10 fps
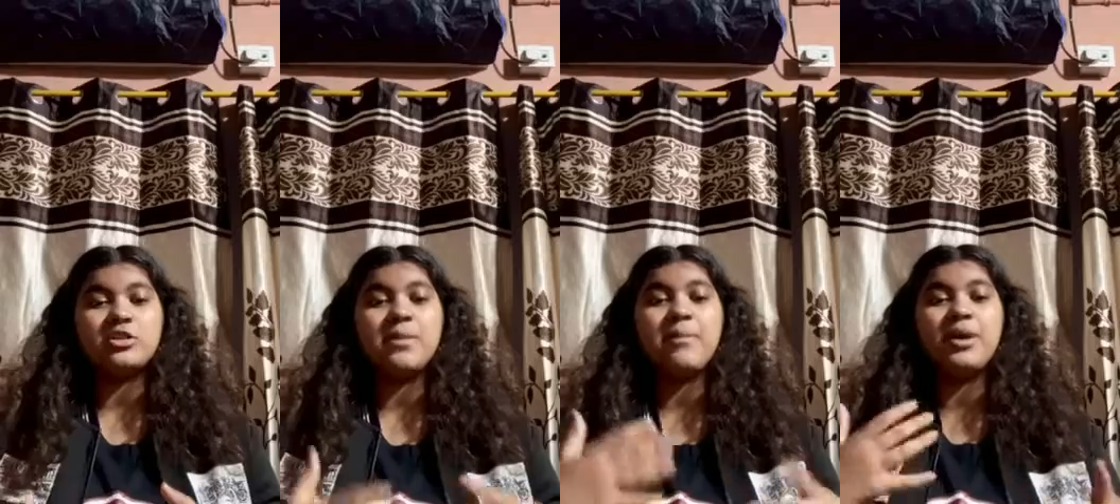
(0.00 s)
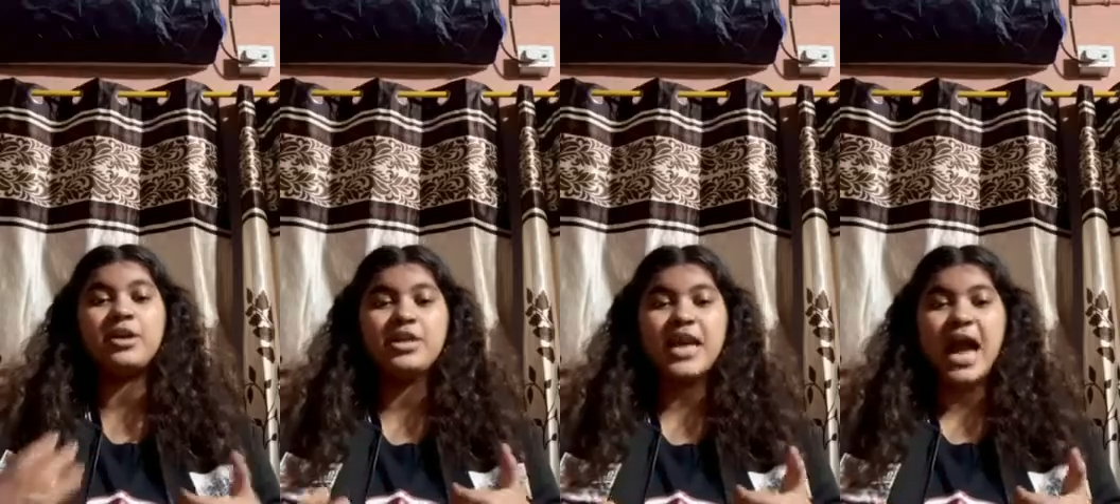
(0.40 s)
the
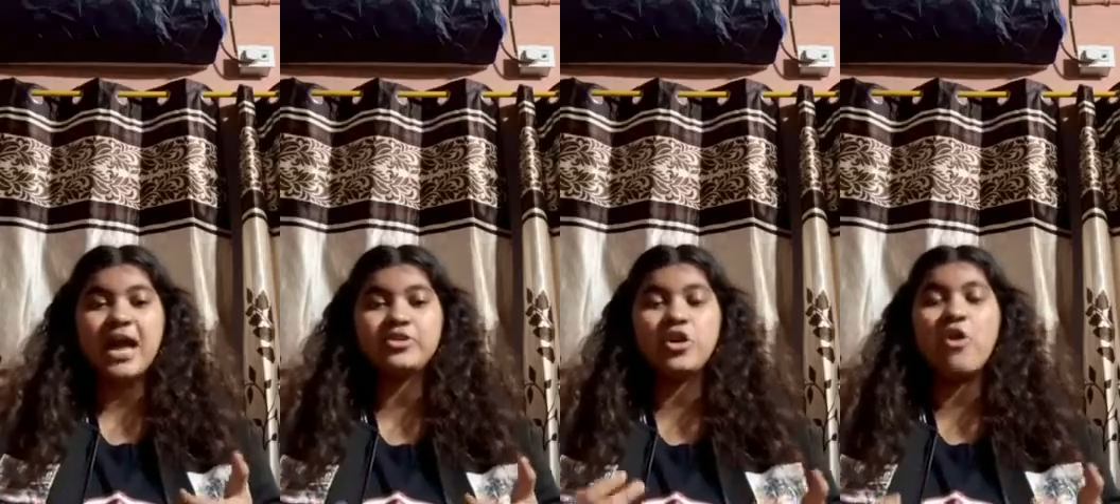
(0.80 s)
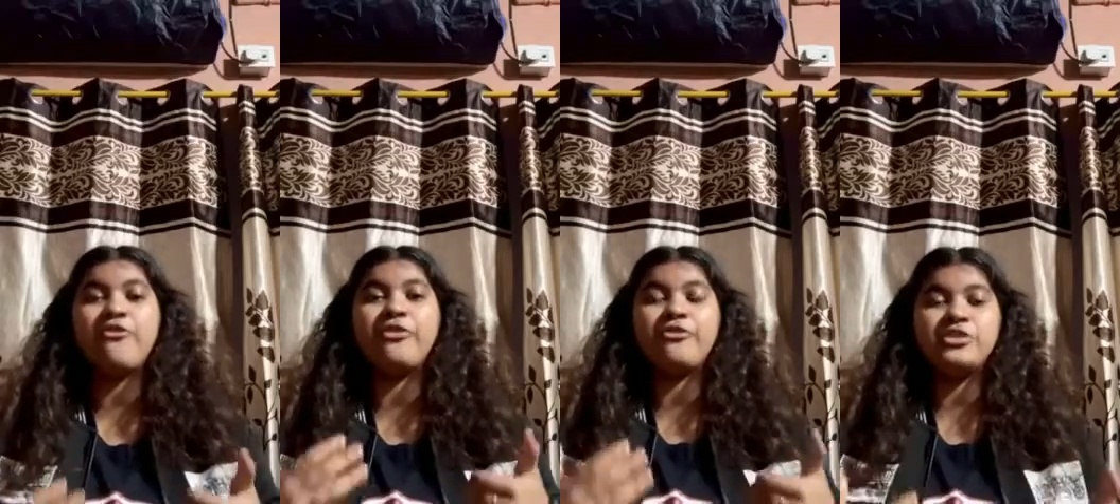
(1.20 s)
Bagri Act of
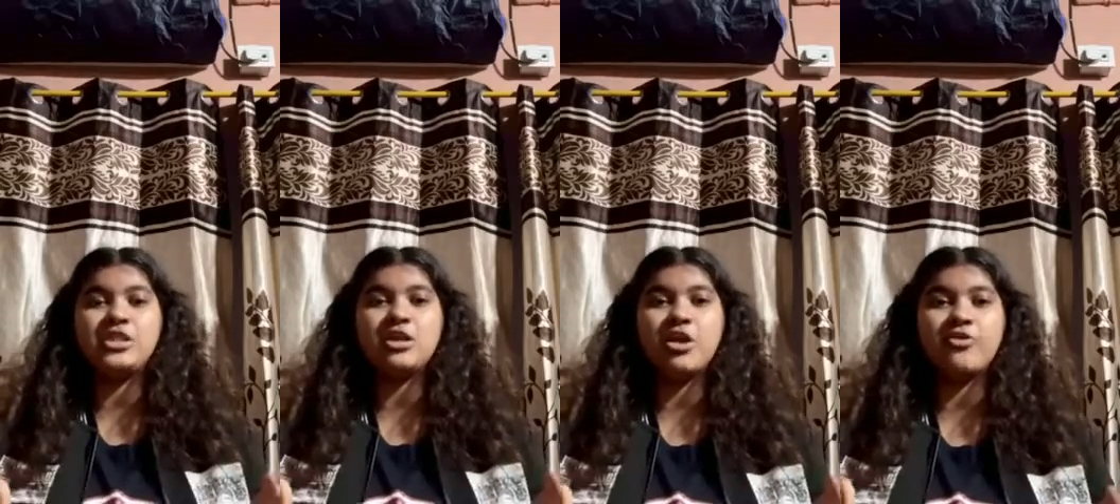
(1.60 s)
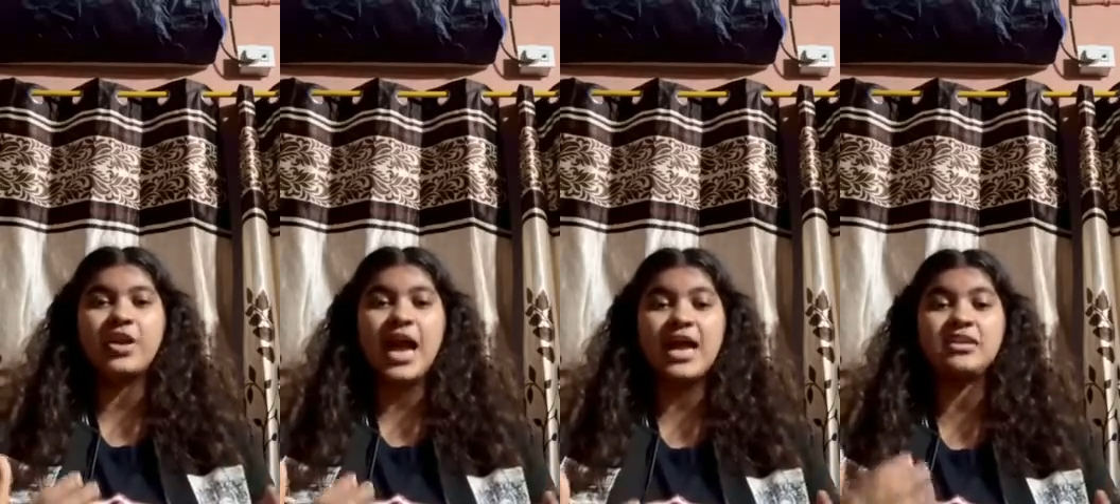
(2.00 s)

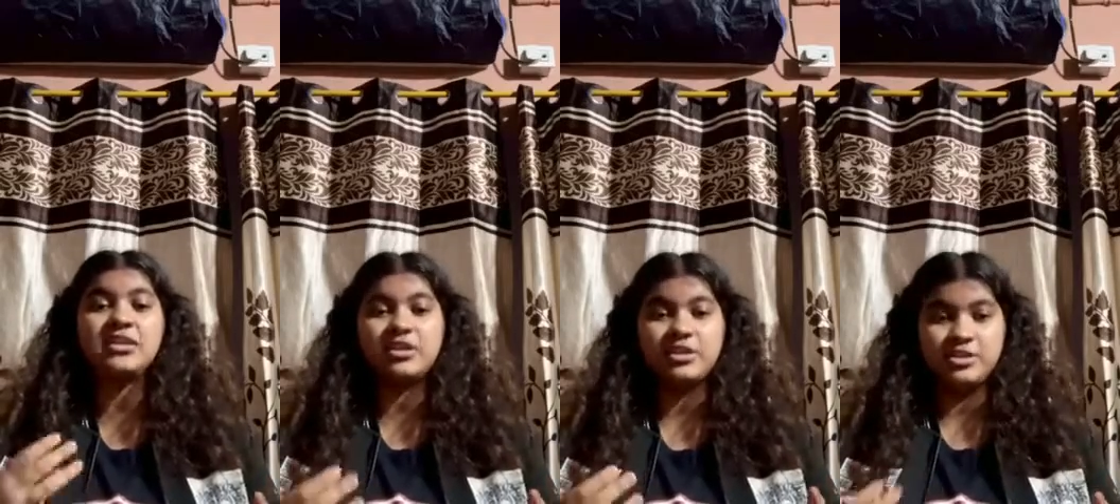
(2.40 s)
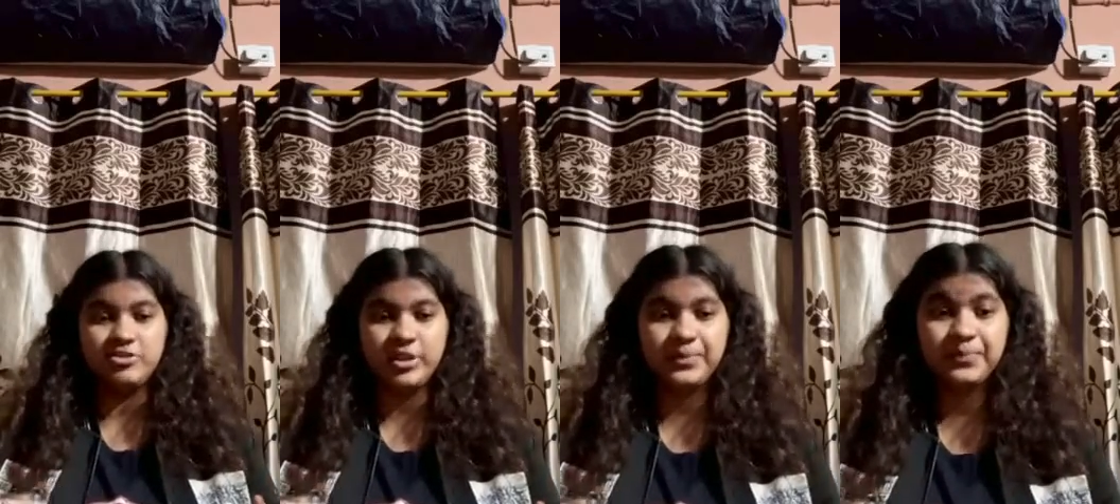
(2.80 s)
1533.